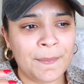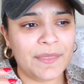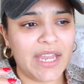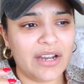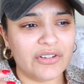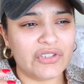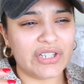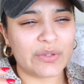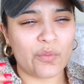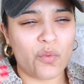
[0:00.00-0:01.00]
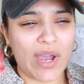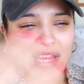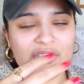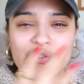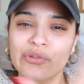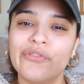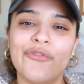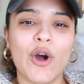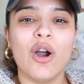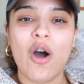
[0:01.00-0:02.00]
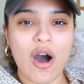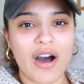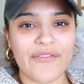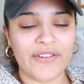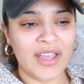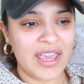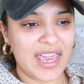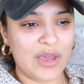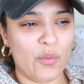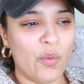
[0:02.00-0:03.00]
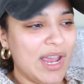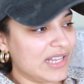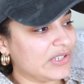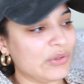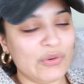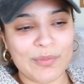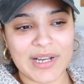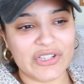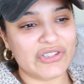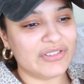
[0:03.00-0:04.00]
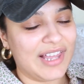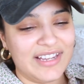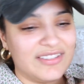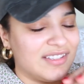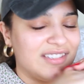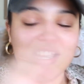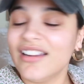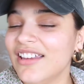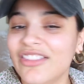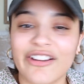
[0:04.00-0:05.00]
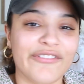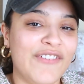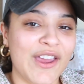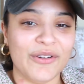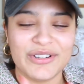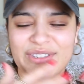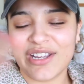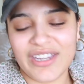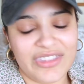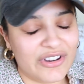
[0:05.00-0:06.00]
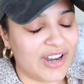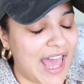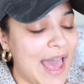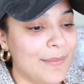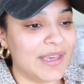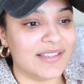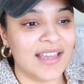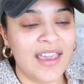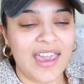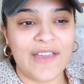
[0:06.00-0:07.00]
they're just way too far off and way too much like stuck in their fear or stuck in their habits,